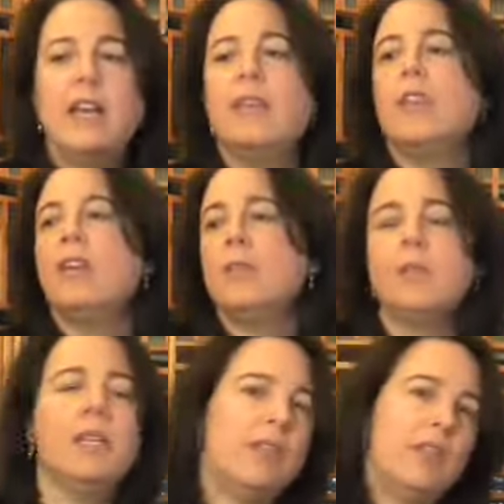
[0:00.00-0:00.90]
and they're
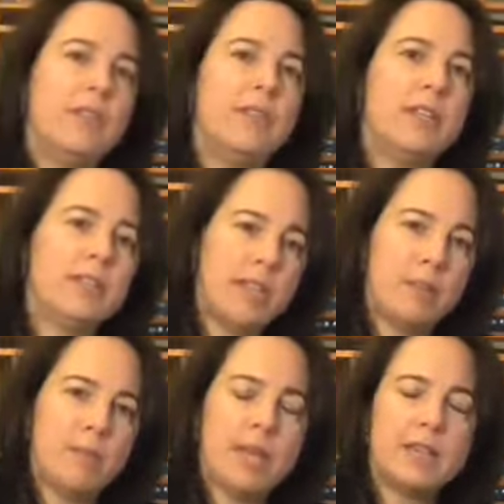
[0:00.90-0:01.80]
ultimately going to live in a
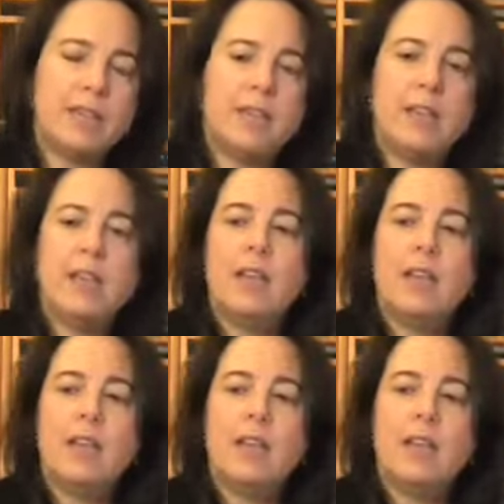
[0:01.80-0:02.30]
database.